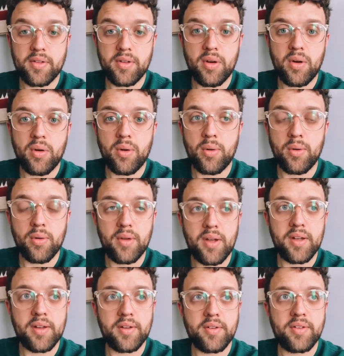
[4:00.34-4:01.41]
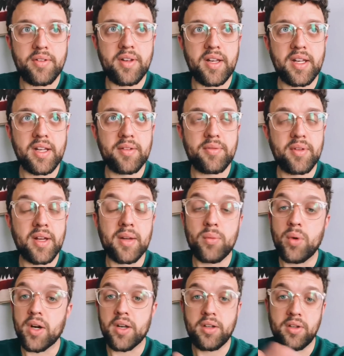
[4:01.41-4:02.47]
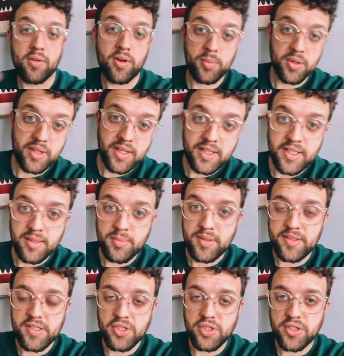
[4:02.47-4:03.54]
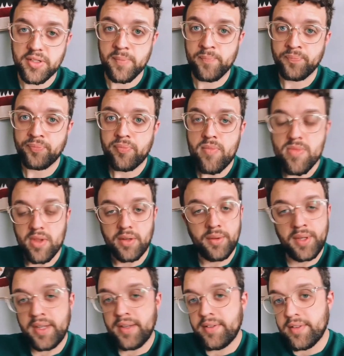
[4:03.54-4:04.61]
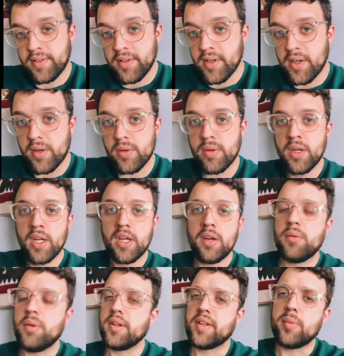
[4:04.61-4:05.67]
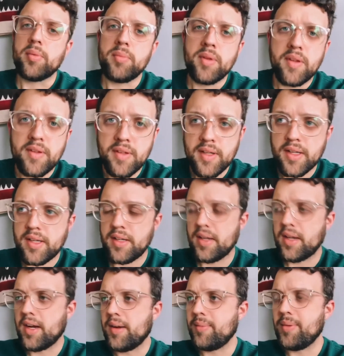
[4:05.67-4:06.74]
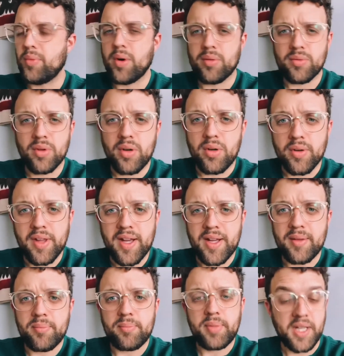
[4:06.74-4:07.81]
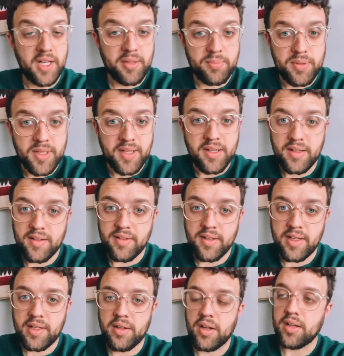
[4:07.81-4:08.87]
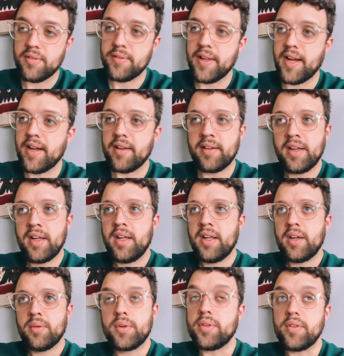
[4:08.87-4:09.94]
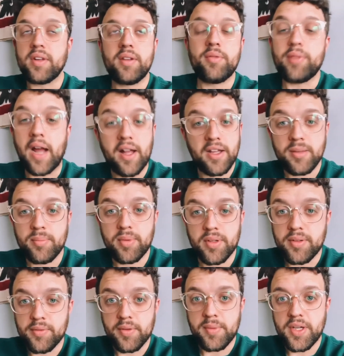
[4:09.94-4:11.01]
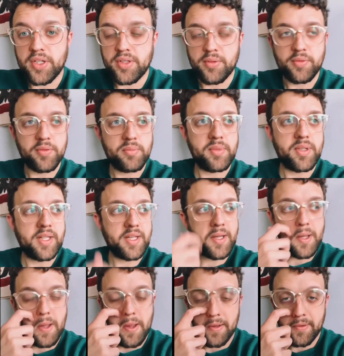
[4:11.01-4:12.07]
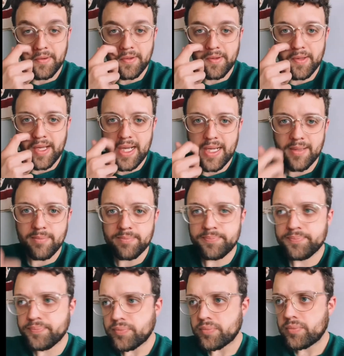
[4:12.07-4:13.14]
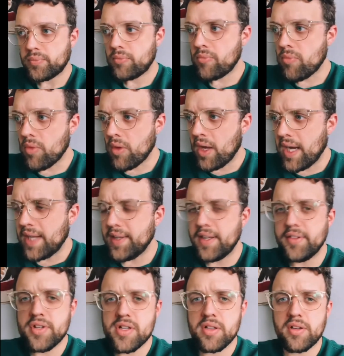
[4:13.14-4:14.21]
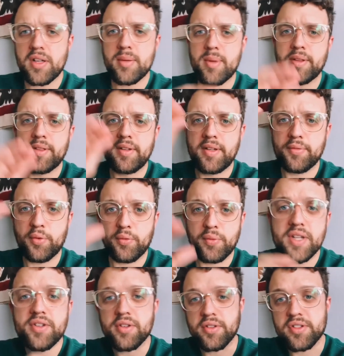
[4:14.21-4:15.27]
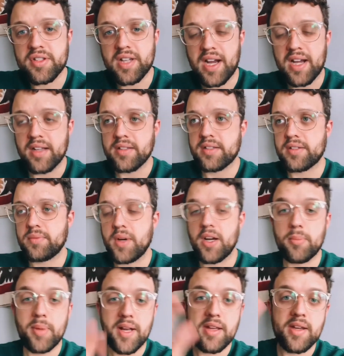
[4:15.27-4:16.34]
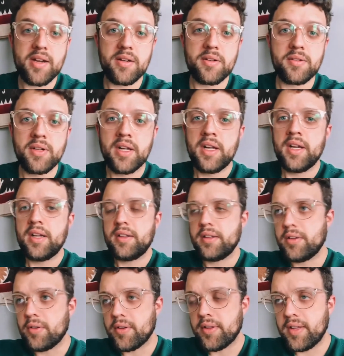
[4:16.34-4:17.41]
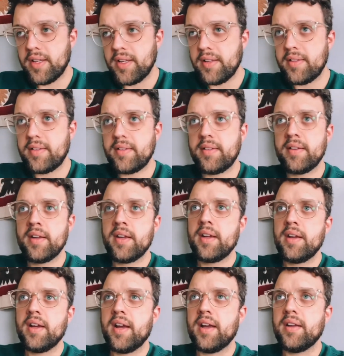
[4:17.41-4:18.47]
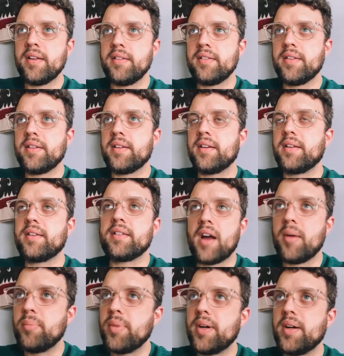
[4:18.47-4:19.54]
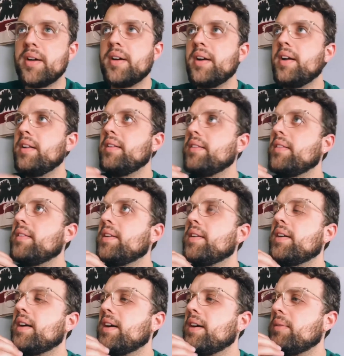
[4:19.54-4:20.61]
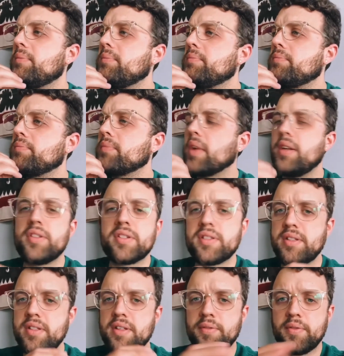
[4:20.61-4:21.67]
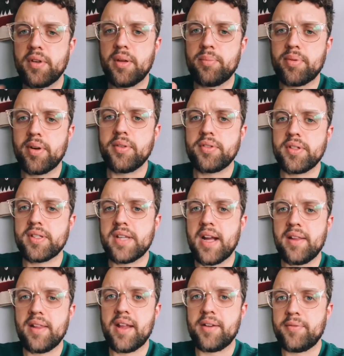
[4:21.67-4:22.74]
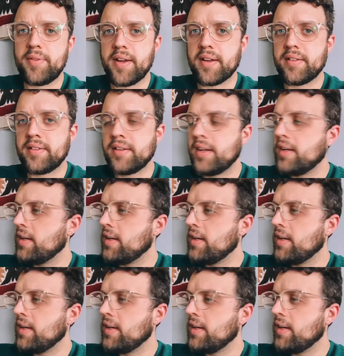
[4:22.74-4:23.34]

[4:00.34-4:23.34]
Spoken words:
a whole, an understanding of like what a normal gigging musician needs to know, what type of music and what role that piano plays in all of that, which is invaluable information for me. And then just learning about the different regional styles as well, Baião, the Northeast, and a Samba, and just the different approaches and how that affects